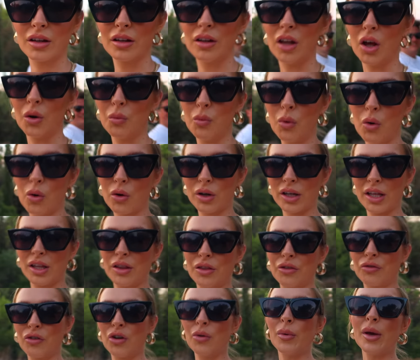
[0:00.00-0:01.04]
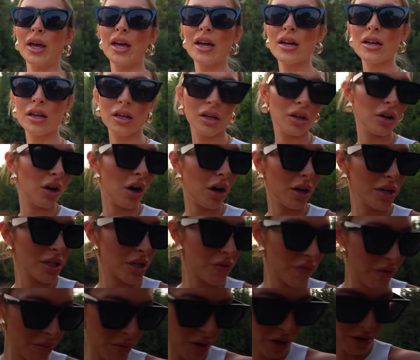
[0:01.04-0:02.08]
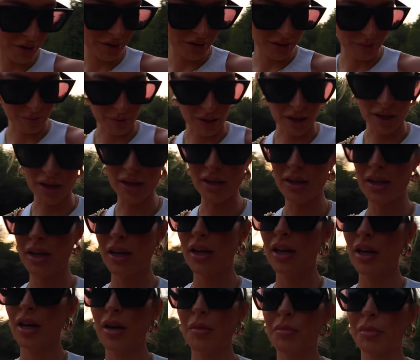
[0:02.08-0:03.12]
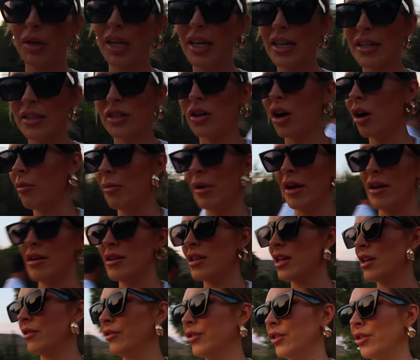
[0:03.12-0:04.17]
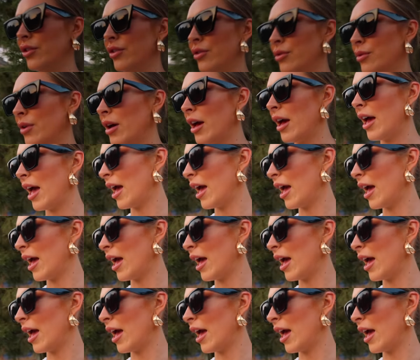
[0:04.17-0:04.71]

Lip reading: like walking through it, kind of reminds me, please comment if you,